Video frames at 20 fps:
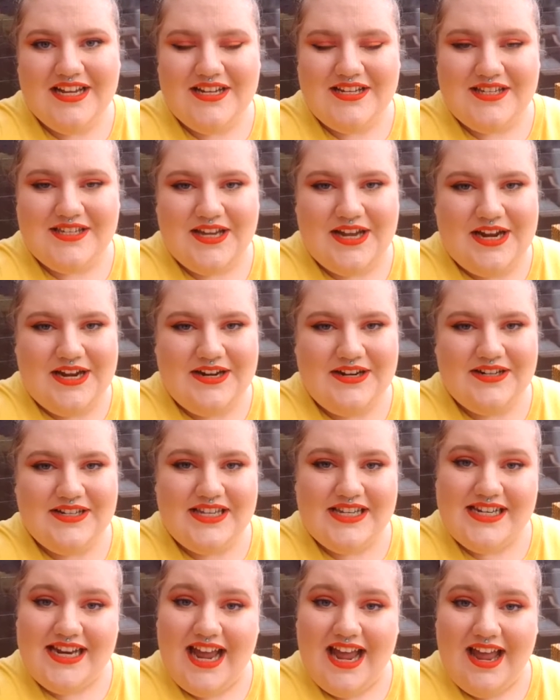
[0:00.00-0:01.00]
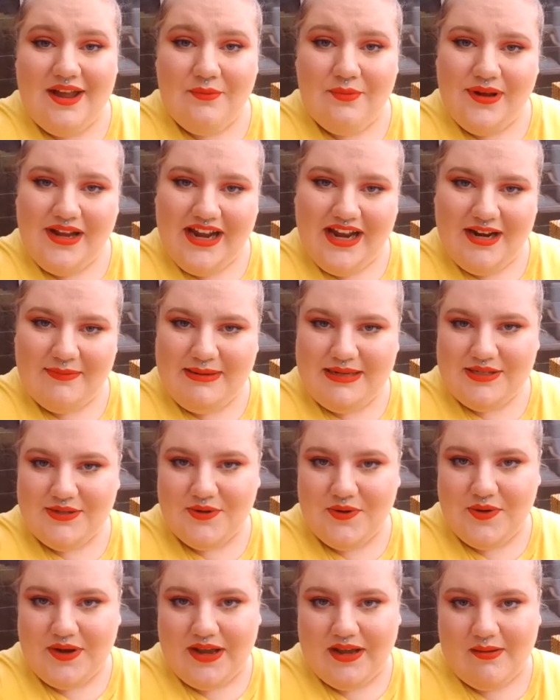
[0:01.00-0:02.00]
So today we're going to be
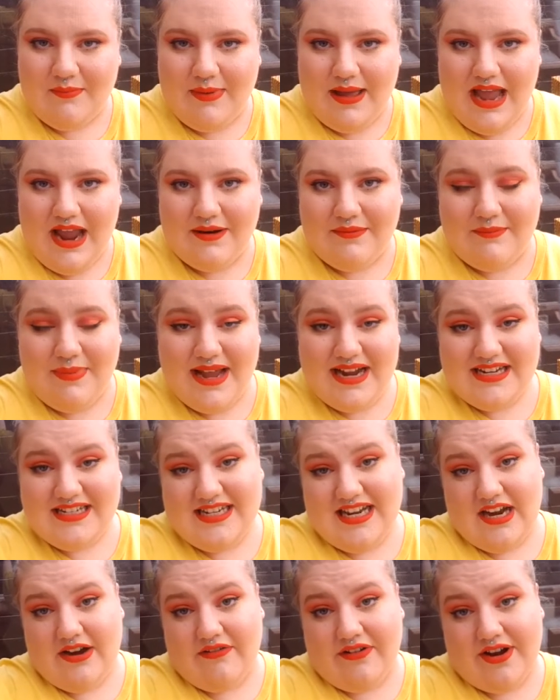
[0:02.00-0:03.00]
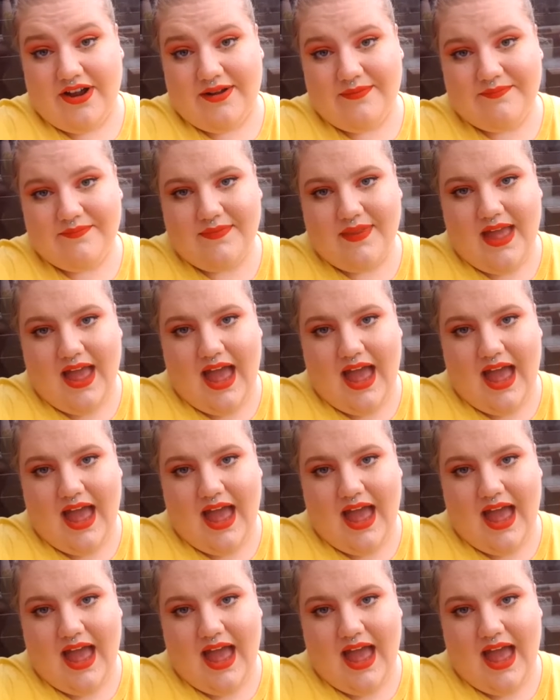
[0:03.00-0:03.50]
talking about bacteria